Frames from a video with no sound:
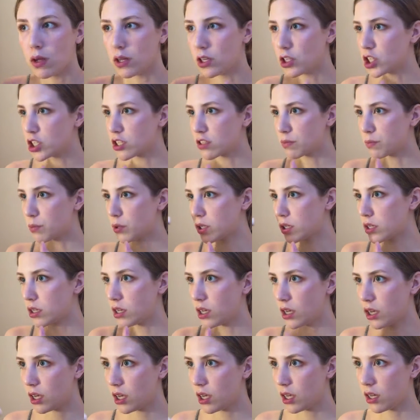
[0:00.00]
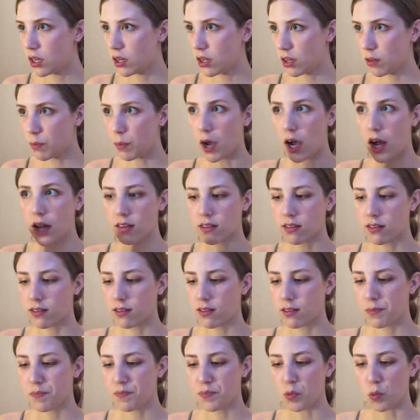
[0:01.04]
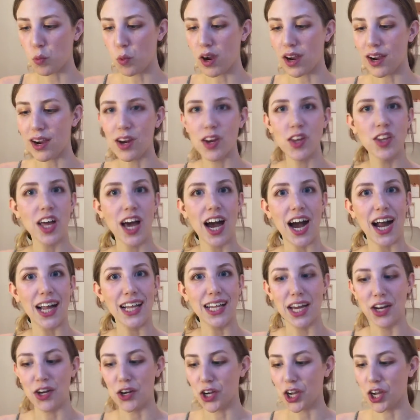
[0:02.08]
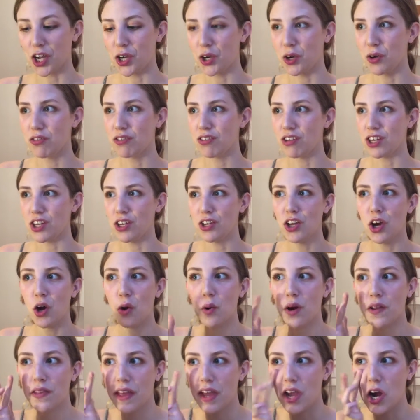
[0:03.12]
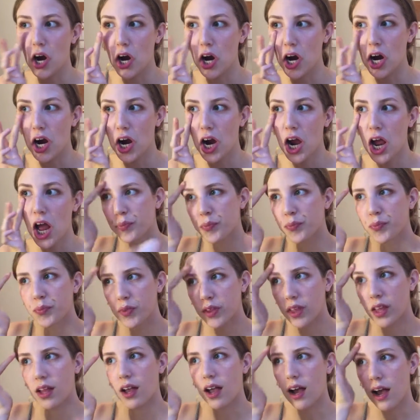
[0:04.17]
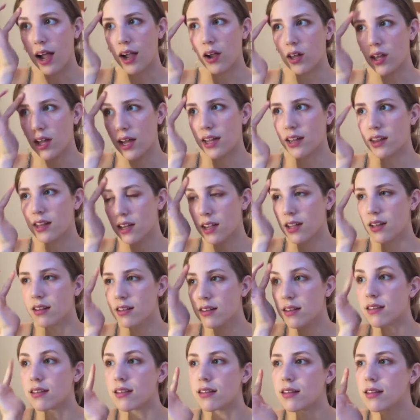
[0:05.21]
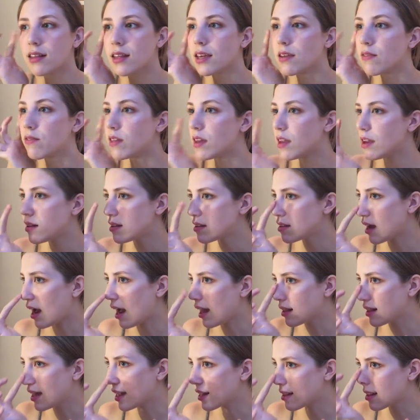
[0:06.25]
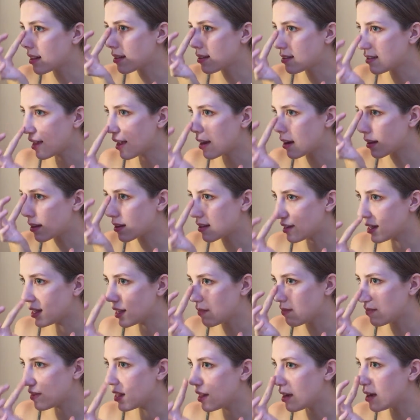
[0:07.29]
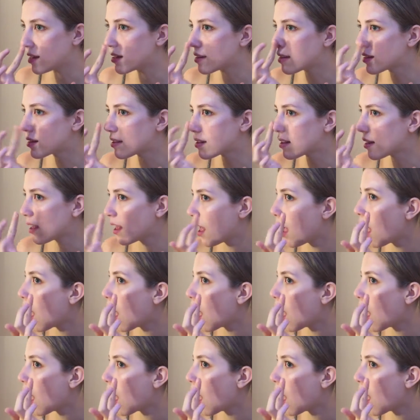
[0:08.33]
Just put it in the spots where the highlighter goes. You know where they are. I like the consistency of this. I like the subtlety of this.